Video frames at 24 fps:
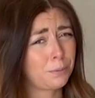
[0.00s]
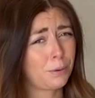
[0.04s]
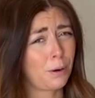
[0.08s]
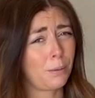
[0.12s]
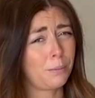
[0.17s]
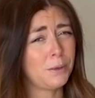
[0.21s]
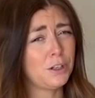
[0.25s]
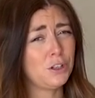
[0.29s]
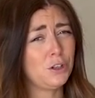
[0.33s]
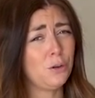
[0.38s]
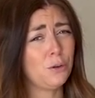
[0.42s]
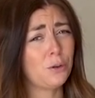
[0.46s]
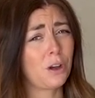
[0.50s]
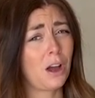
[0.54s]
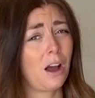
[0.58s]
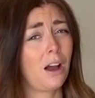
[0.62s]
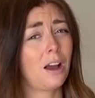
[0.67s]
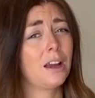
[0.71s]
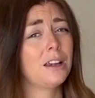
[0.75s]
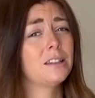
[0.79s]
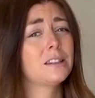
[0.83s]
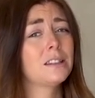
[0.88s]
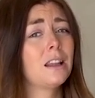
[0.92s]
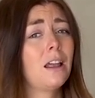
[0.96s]
promise you
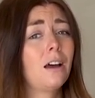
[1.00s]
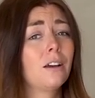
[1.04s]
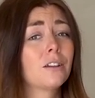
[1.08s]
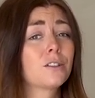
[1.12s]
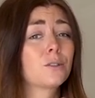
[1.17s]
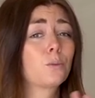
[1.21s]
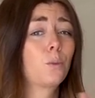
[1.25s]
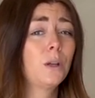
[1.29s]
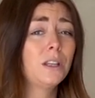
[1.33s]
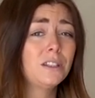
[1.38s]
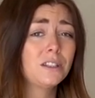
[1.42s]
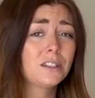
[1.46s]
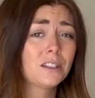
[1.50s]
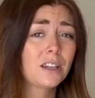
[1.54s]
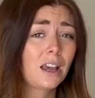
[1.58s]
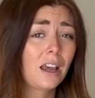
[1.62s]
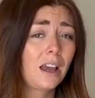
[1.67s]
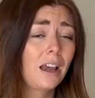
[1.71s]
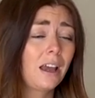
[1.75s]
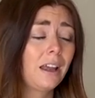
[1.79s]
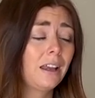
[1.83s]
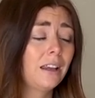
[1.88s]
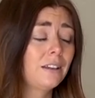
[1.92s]
guys last winter,